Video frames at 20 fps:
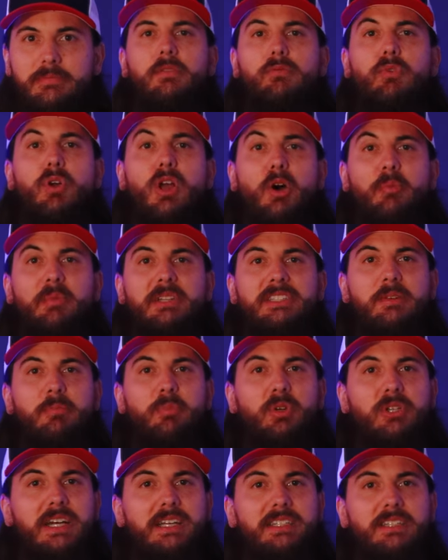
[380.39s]
For helmets and
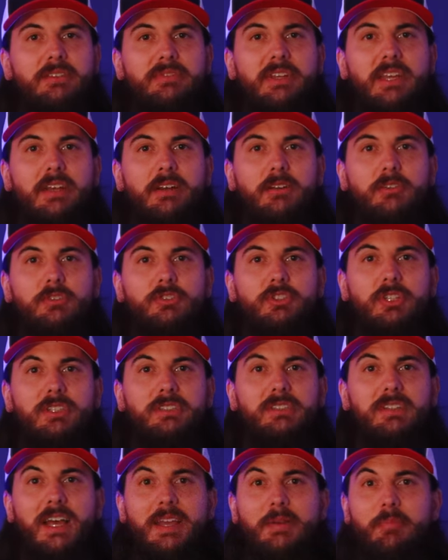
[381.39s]
protective gear,
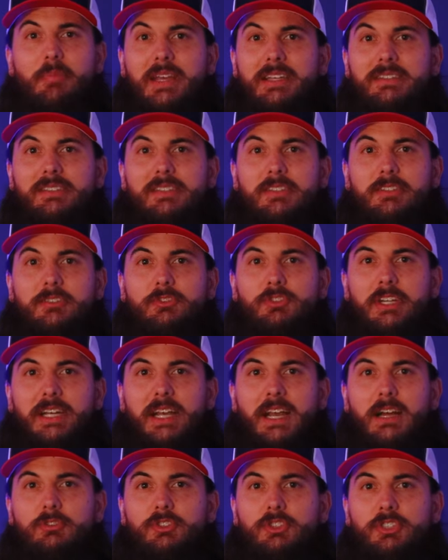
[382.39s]
just like bases,
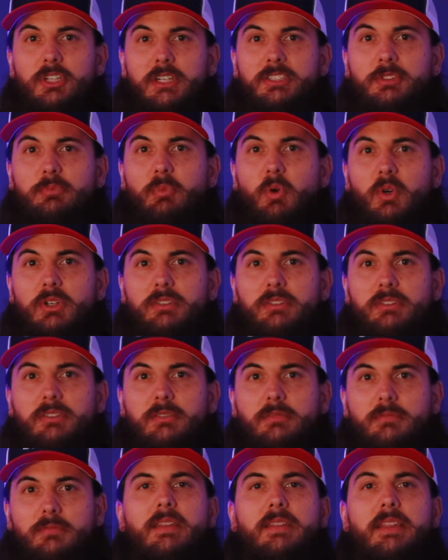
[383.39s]
check out Schutt Sports.